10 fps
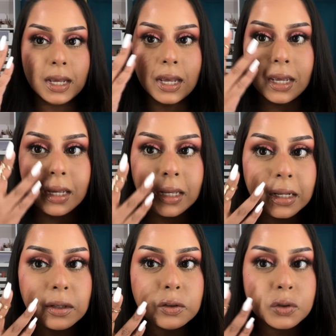It
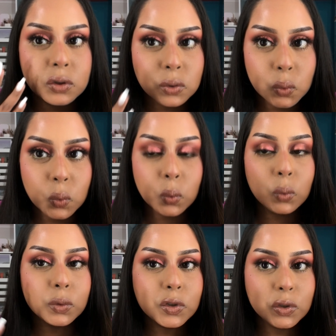is
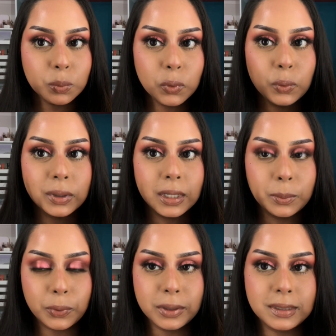so smooth
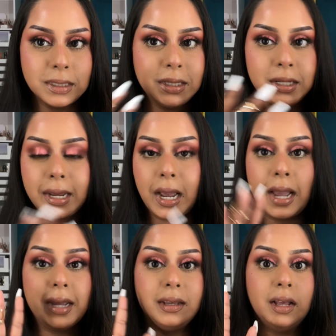and pretty. Like,
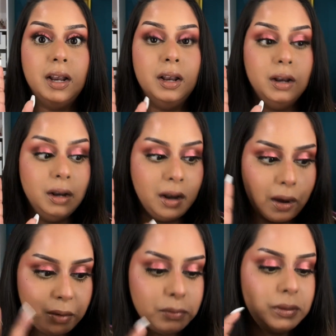I
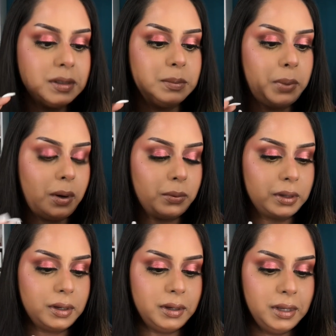love this
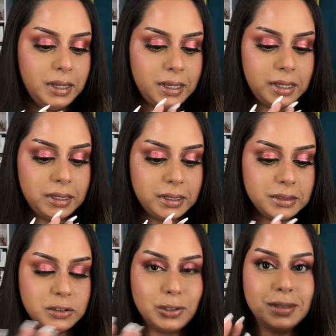powder. It
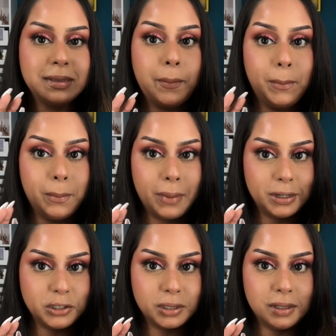is just
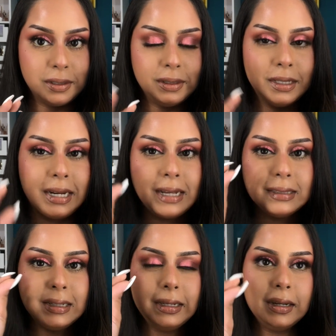magical. It has
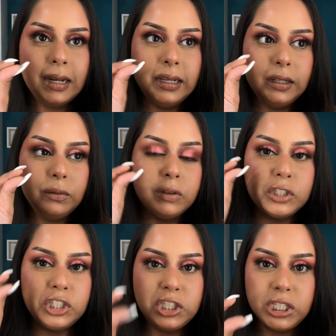like a kind of
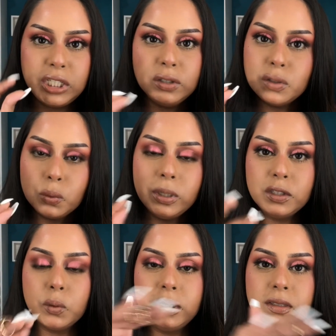sheen to it,
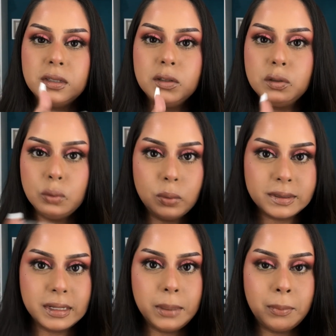so it's not
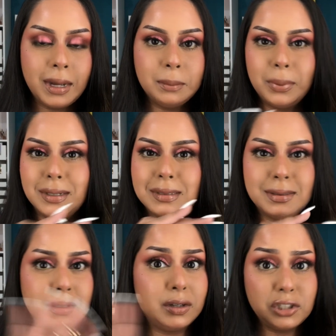totally matte, but it's
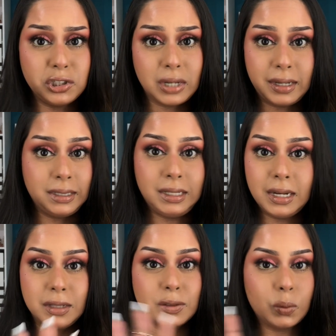not shiny
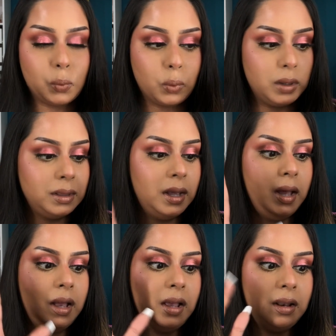at all.
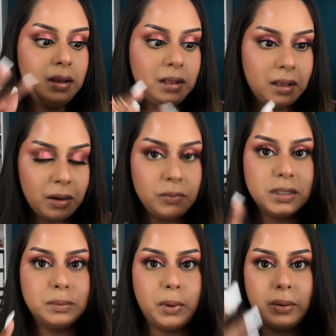Love
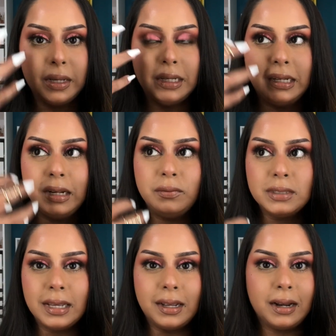this powder. It gives
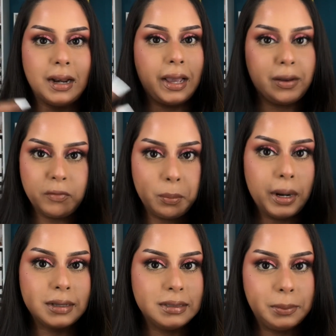like life
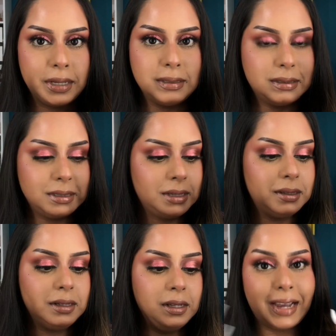back to my
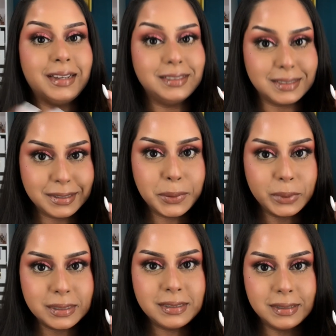skin. I can say
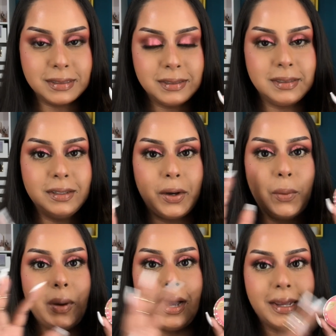with certainty
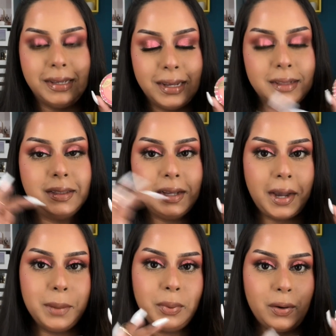now, I get the
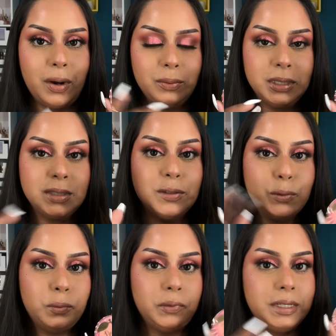hype around this
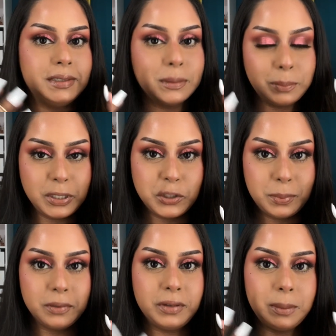Too Faced Peach
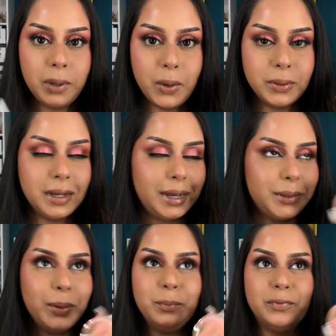Perfect powder. I
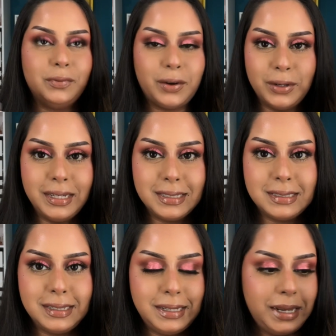know I'm very late
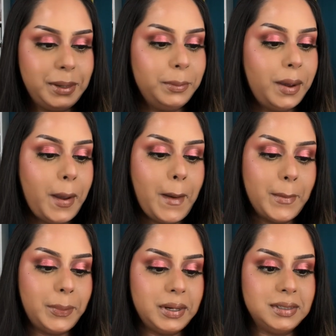to the game,
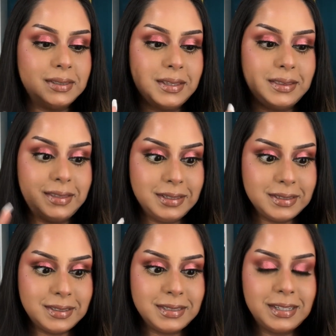but
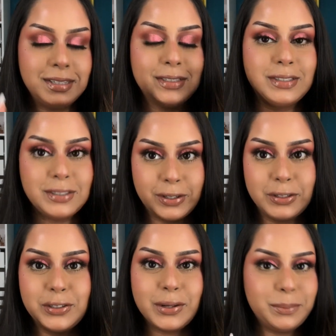this is
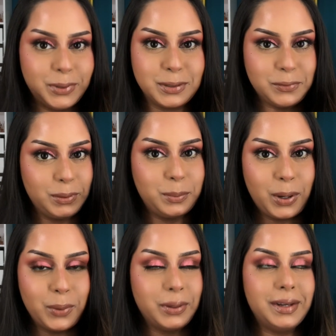such a beautiful
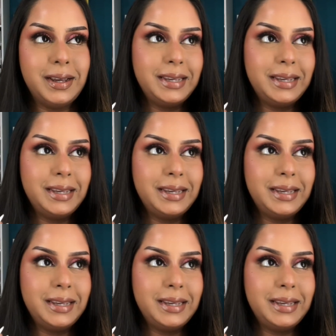powder.